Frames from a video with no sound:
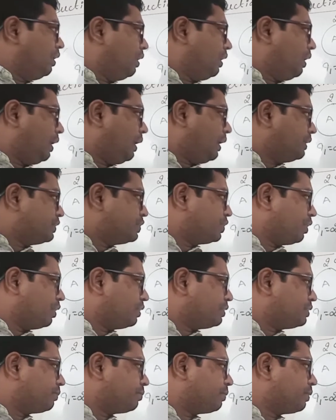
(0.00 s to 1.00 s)
and
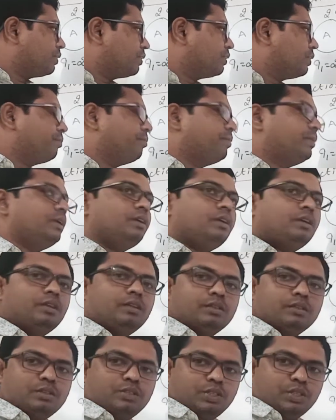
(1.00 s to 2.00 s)
charge upon the B
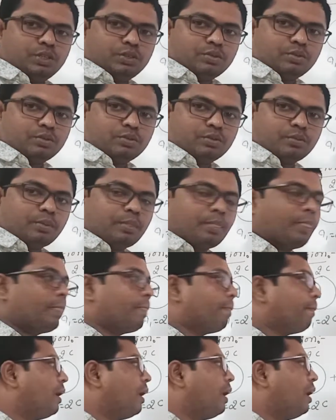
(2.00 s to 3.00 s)
is
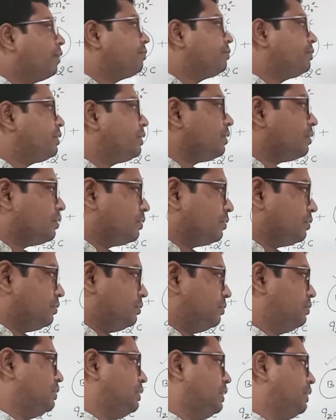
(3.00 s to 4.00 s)
0. After,
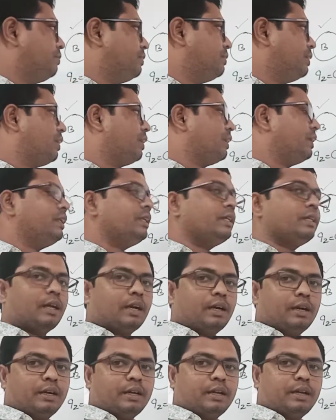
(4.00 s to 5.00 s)
if they are in
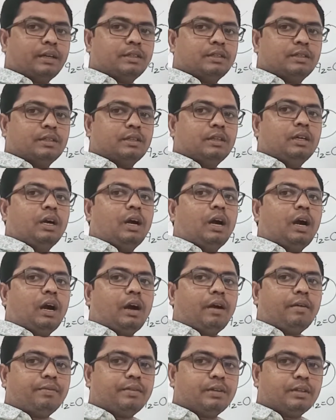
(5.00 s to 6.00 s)
contact,
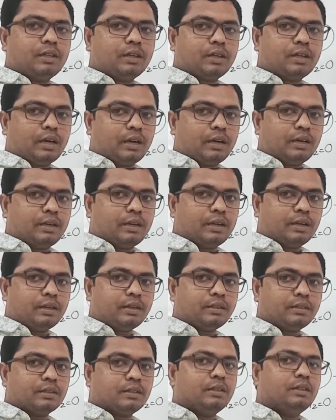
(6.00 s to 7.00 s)
after the
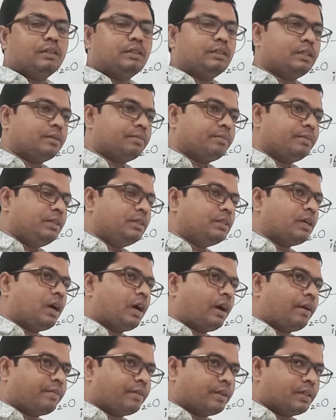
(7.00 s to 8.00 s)
contact, that means
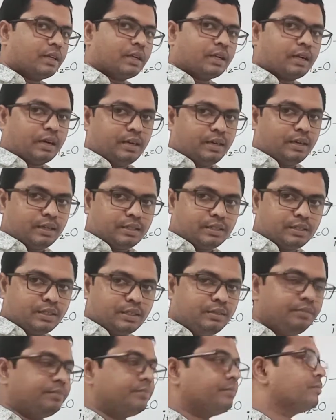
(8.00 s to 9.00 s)
after the
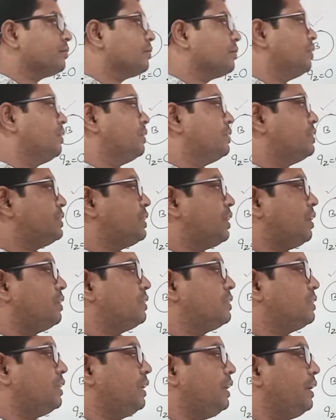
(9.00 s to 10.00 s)
conduction,
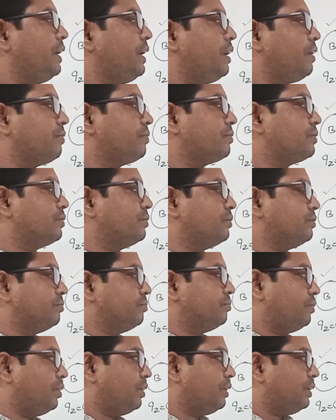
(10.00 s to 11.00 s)
charge A,
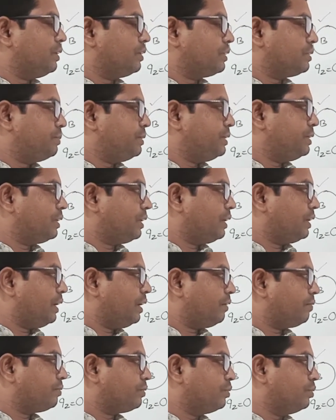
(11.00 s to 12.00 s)
but sphere
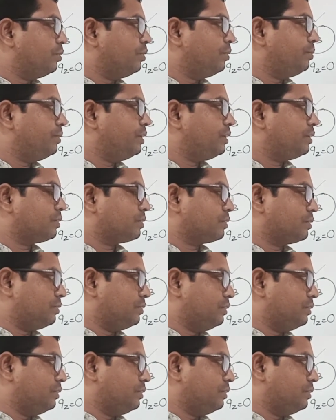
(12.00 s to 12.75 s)
A coulomb,